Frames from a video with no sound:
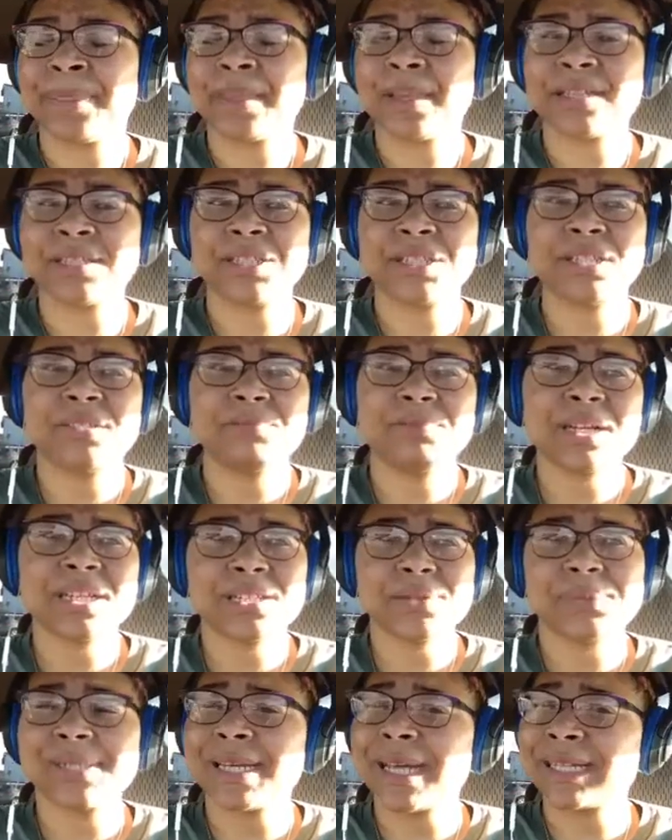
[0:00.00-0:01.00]
And
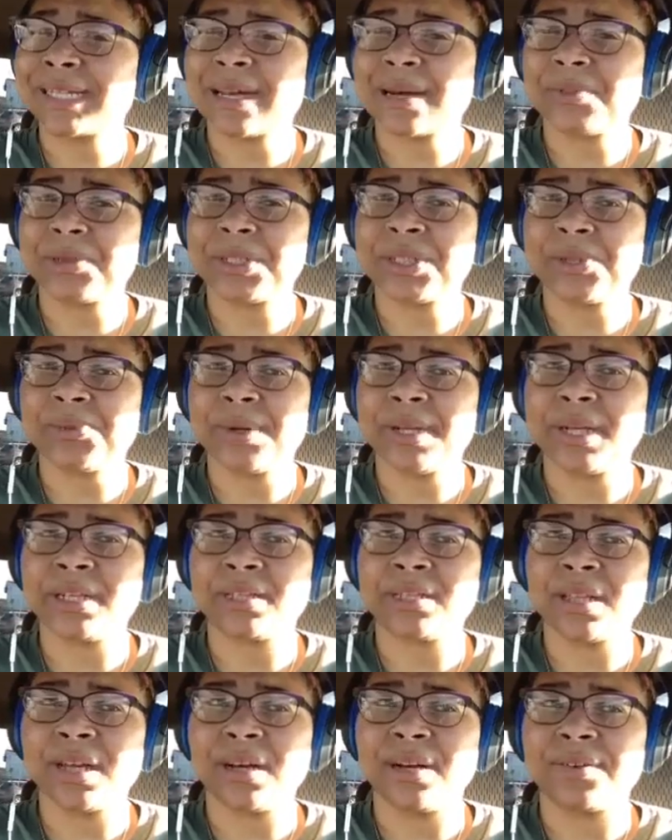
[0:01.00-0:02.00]
because it was daytime when she went
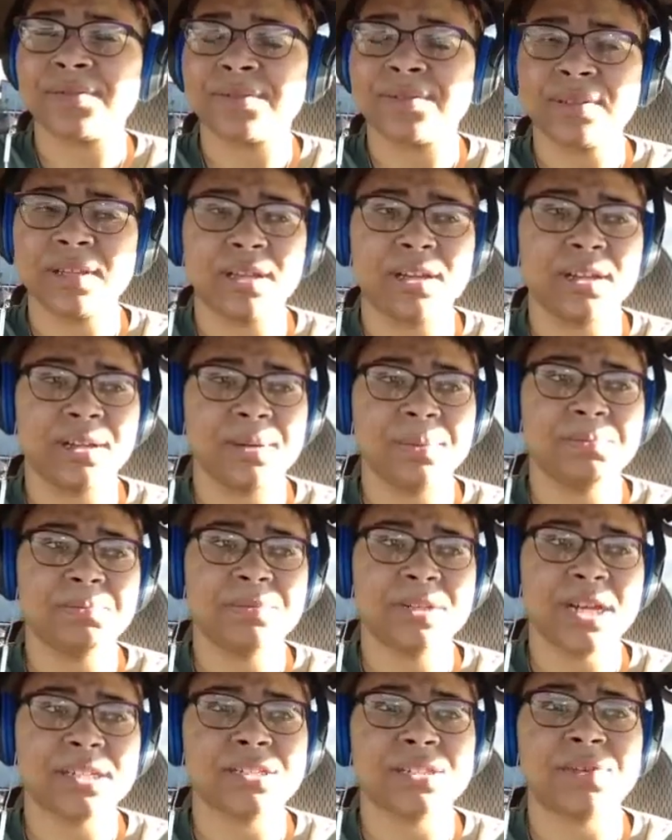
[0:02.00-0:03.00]
into the
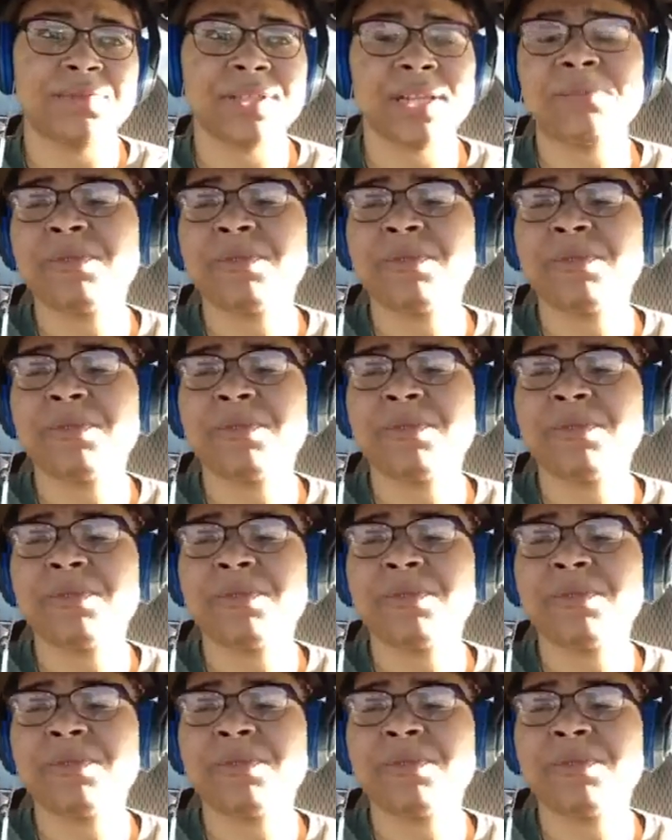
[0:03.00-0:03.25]
doctor's office.